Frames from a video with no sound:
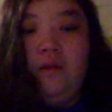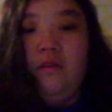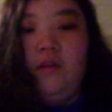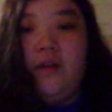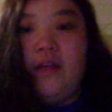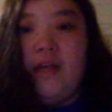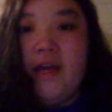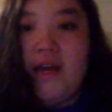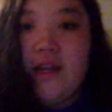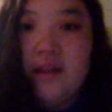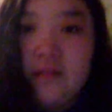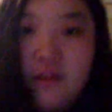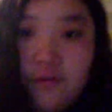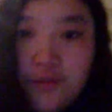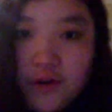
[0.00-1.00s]
Looking at
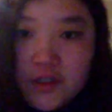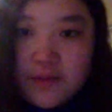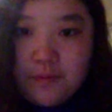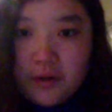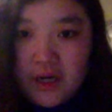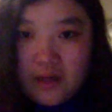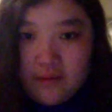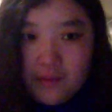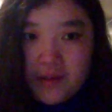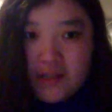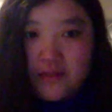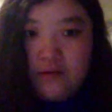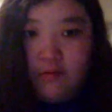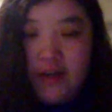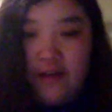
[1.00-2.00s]
it, the first
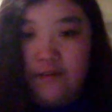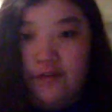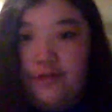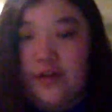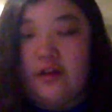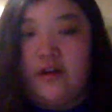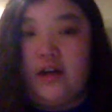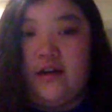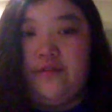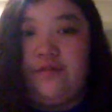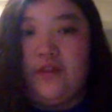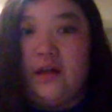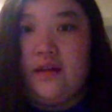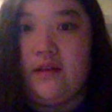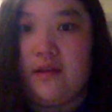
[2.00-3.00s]
problem, we have to figure out if
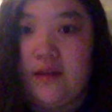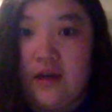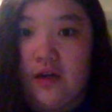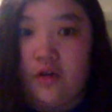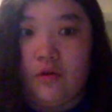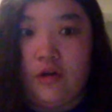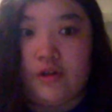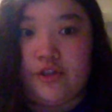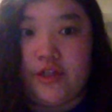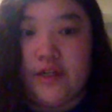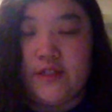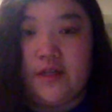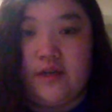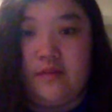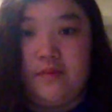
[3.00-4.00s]
the quotient
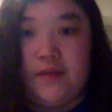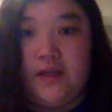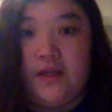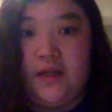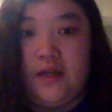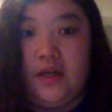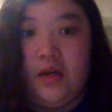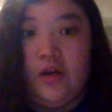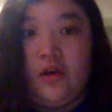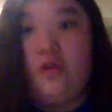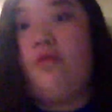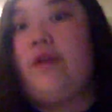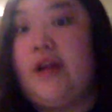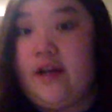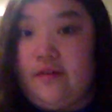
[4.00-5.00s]
is going to be
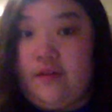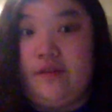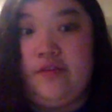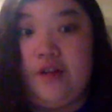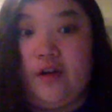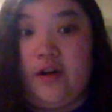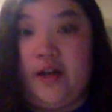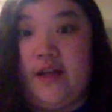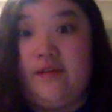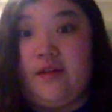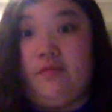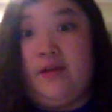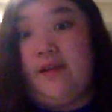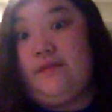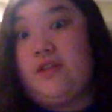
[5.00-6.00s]
greater than 30, and
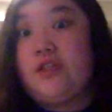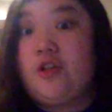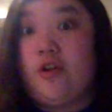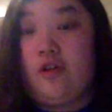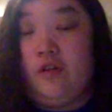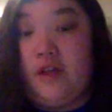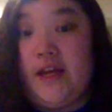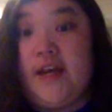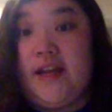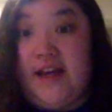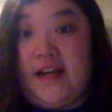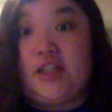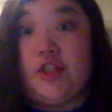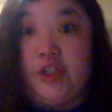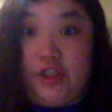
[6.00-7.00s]
then we have to circle it and
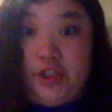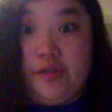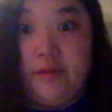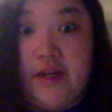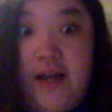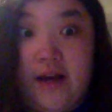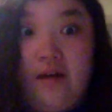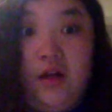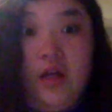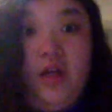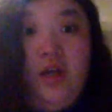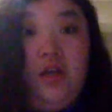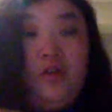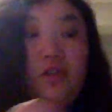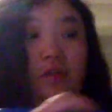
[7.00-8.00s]
actually do it out.
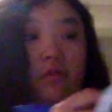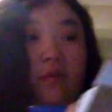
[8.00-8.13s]
So